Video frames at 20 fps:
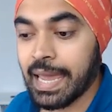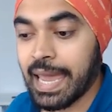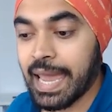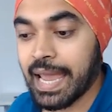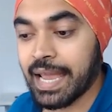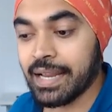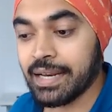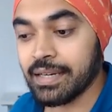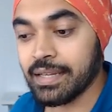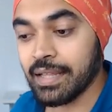
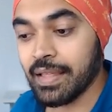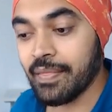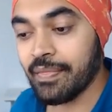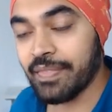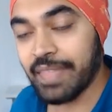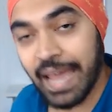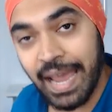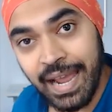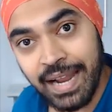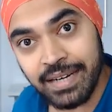And
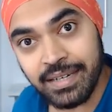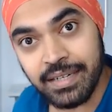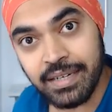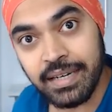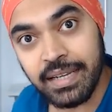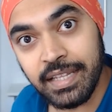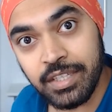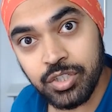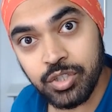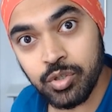that
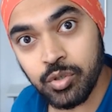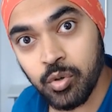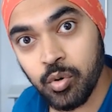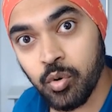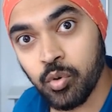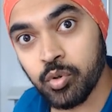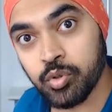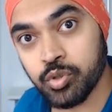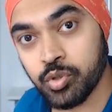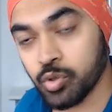needs to
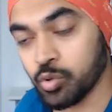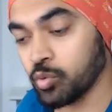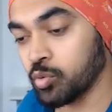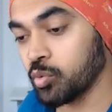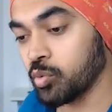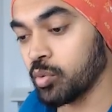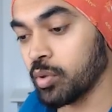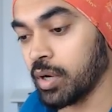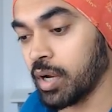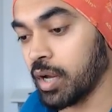go
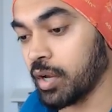through